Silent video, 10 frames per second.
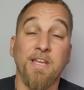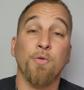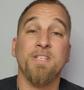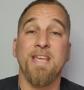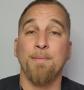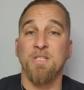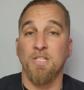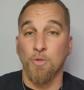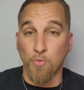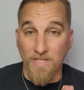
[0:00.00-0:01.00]
There is
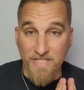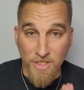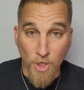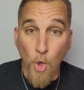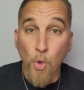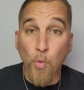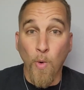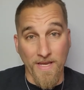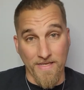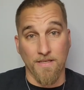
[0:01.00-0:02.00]
absolutely no
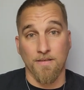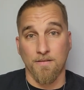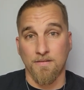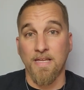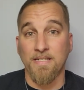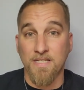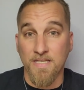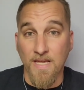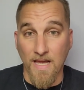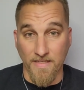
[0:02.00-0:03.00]
way that
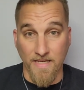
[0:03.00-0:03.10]
T.I.